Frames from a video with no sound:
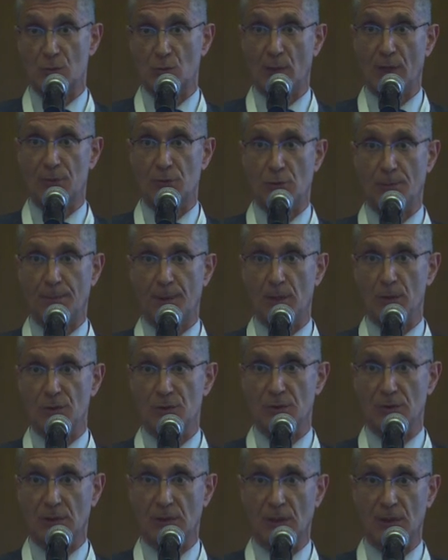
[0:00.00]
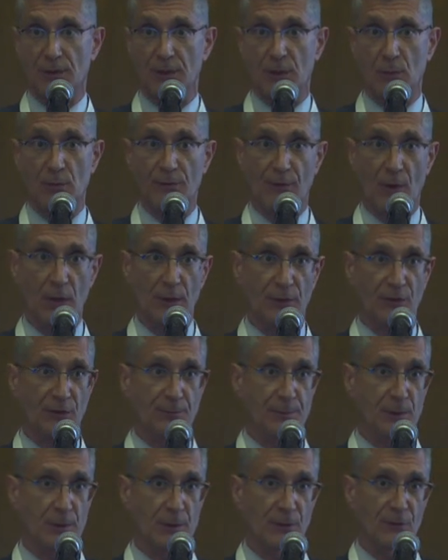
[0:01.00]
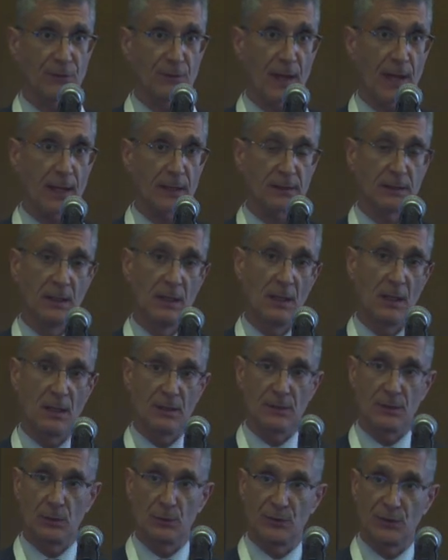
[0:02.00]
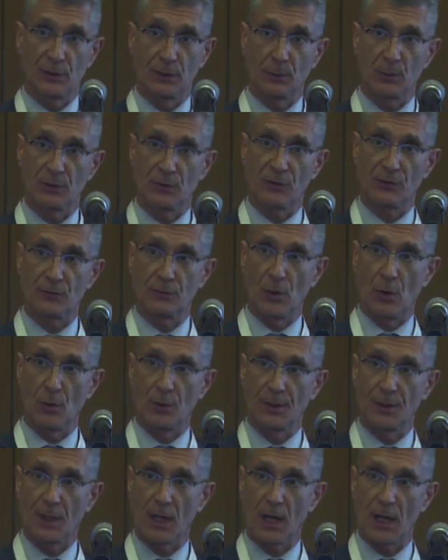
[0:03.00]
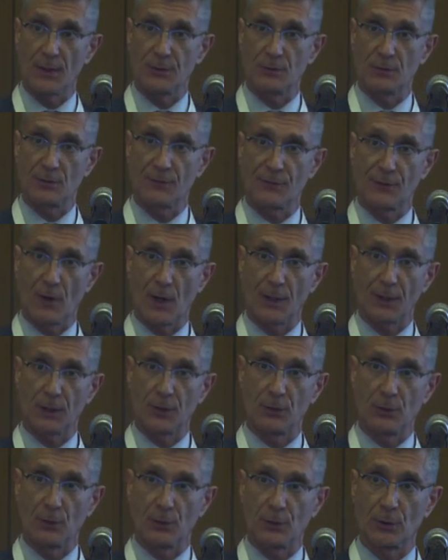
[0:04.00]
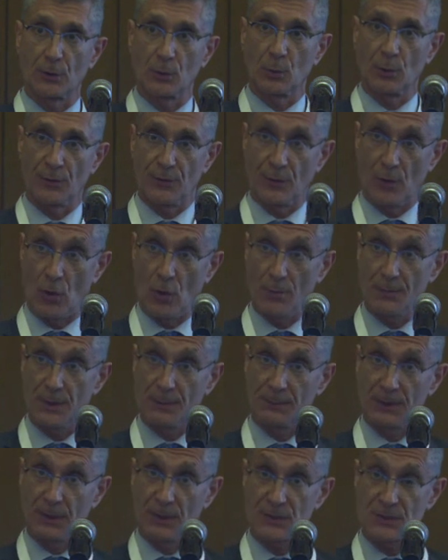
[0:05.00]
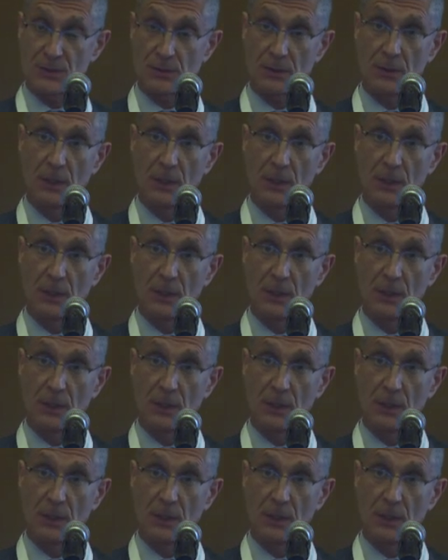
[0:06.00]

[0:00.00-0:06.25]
retropulsion, and I think we've all experienced that, dealing with the stone and a hydronephrotic ureter with homing laser,